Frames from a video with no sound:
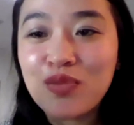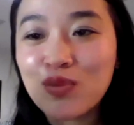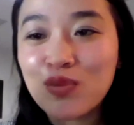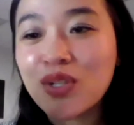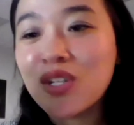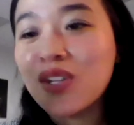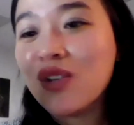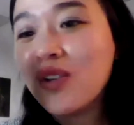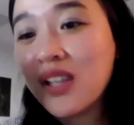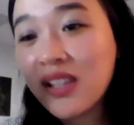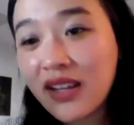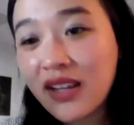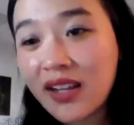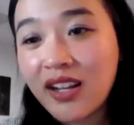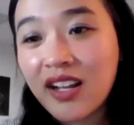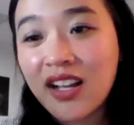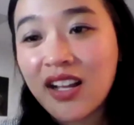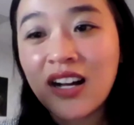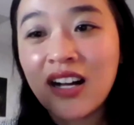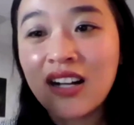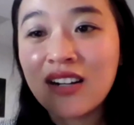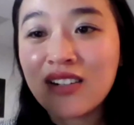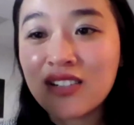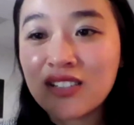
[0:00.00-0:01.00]
when you get like a
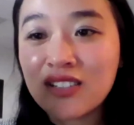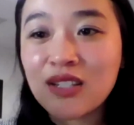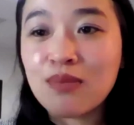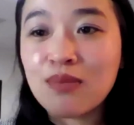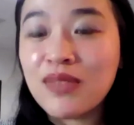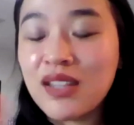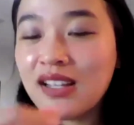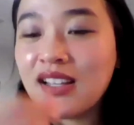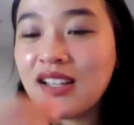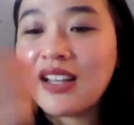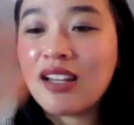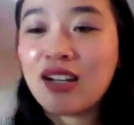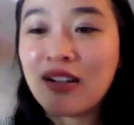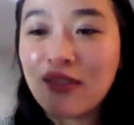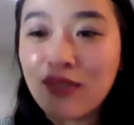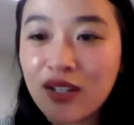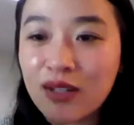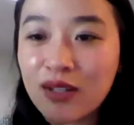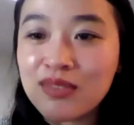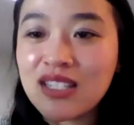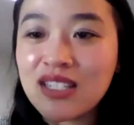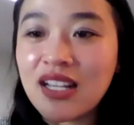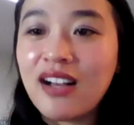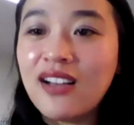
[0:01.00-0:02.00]
cut or something, it kind of
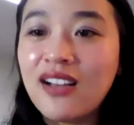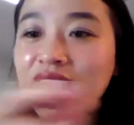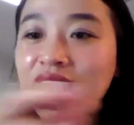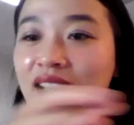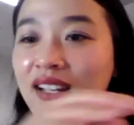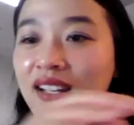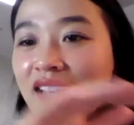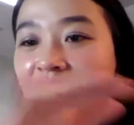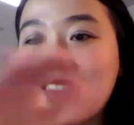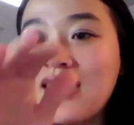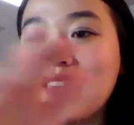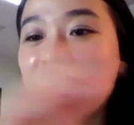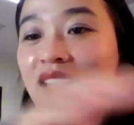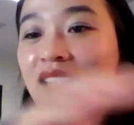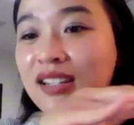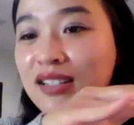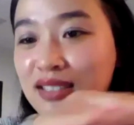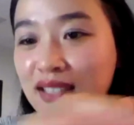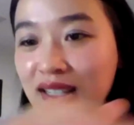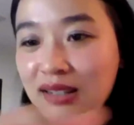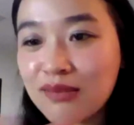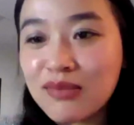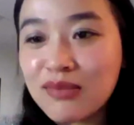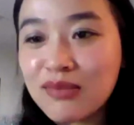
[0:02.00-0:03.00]
comes out like, and then
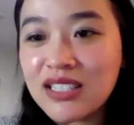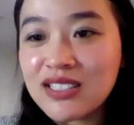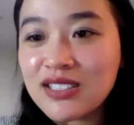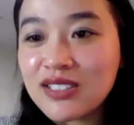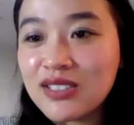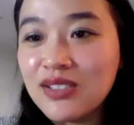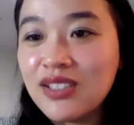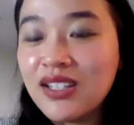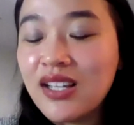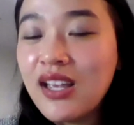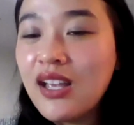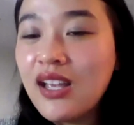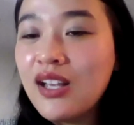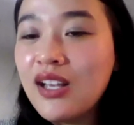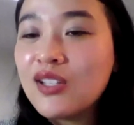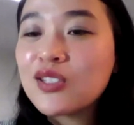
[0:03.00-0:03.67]
it's like muscle.